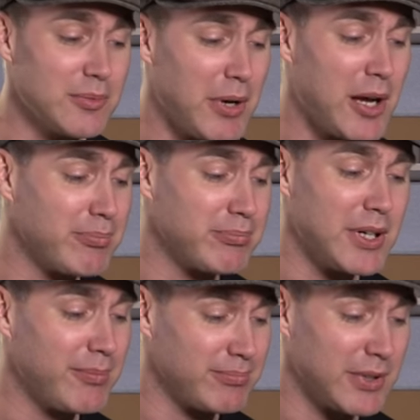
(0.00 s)
Bum,
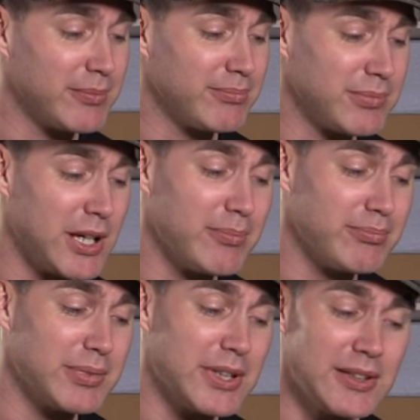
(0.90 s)
bum, bum,
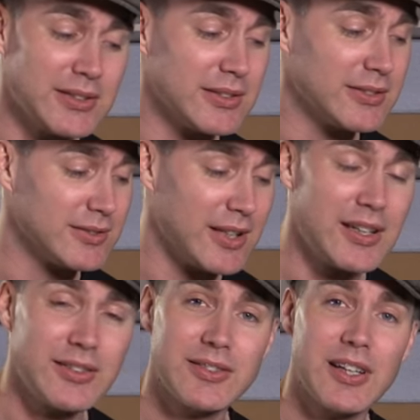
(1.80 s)
bum, bum, da,
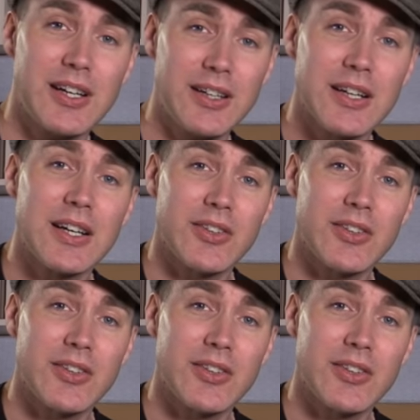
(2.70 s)
da, da.